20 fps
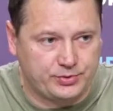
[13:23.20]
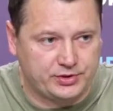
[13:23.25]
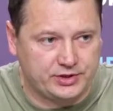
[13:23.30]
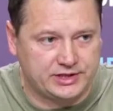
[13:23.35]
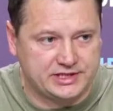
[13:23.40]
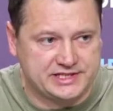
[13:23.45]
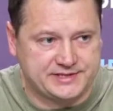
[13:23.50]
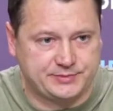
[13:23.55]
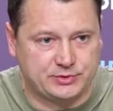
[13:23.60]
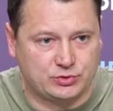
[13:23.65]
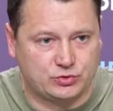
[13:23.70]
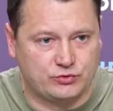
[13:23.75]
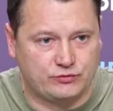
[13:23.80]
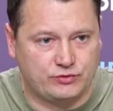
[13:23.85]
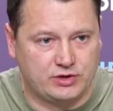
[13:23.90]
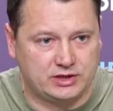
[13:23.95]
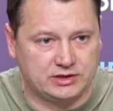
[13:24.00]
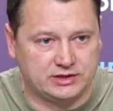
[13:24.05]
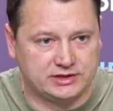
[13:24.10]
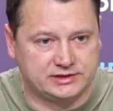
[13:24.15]
in the
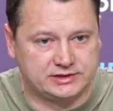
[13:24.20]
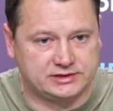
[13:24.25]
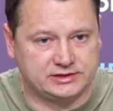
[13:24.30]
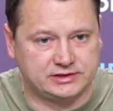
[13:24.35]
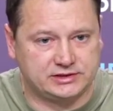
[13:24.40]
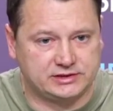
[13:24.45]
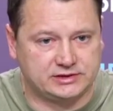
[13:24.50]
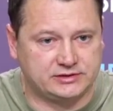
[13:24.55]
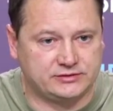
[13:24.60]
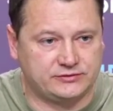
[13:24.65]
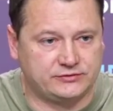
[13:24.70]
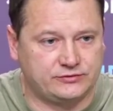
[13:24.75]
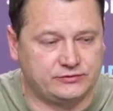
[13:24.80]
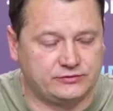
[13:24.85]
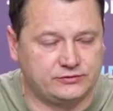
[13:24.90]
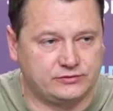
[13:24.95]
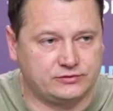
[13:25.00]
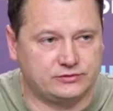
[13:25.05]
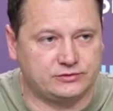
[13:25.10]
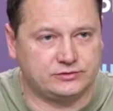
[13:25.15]
EU, and
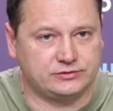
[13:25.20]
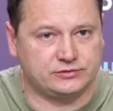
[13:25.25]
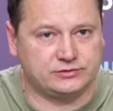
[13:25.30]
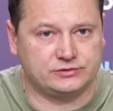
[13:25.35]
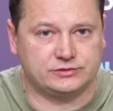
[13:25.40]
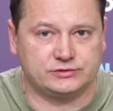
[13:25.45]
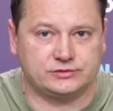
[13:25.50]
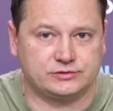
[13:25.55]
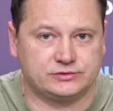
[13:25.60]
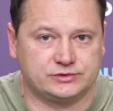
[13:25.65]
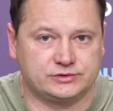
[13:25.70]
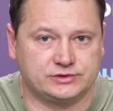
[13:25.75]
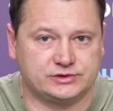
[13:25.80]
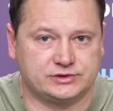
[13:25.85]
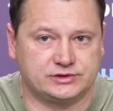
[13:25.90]
we're speaking